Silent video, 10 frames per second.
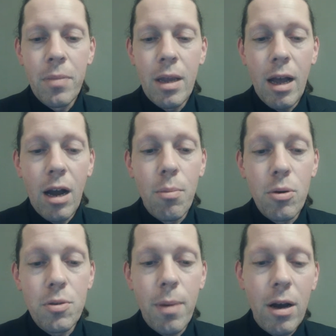our
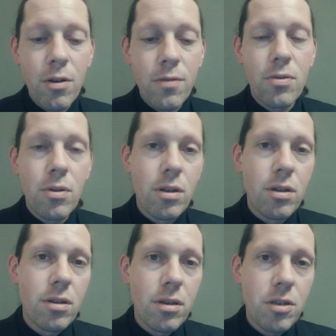most powerful
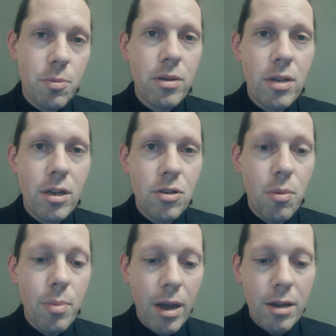space
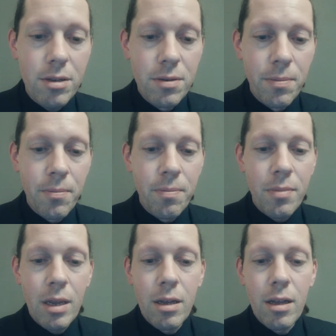telescope yet,
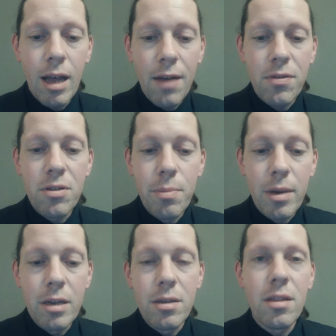haven't
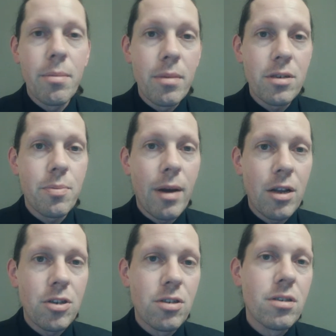made the
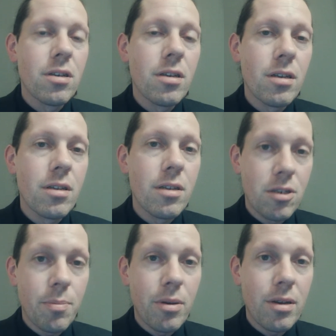mismatch
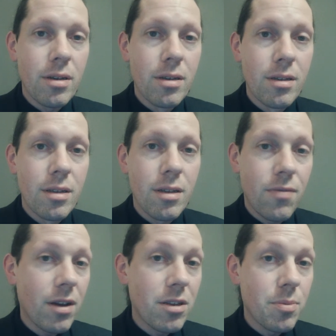disappear. In
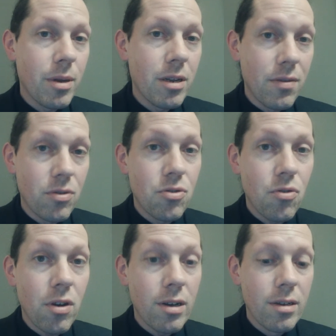fact, it's made it even
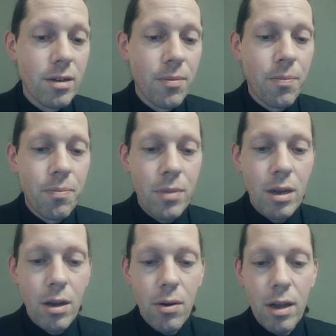stronger.
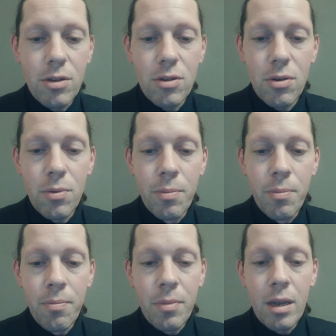Okay, so
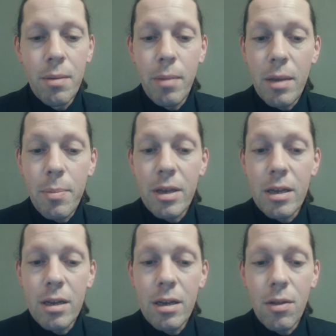
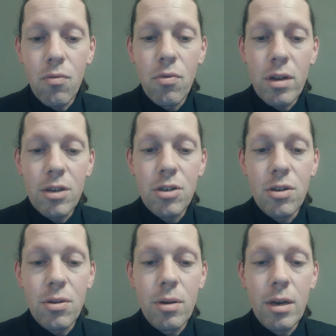maybe the real
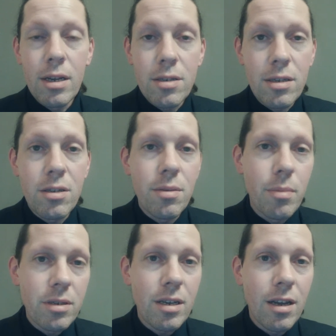issue isn't
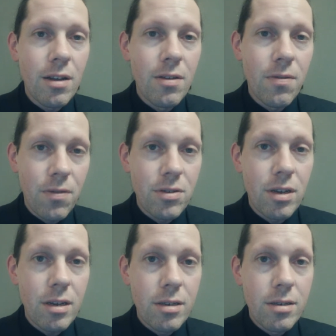missing
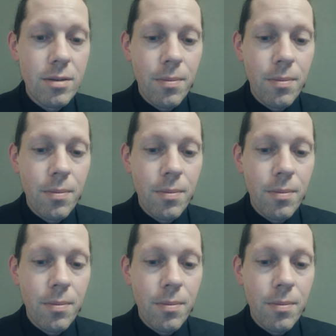physics.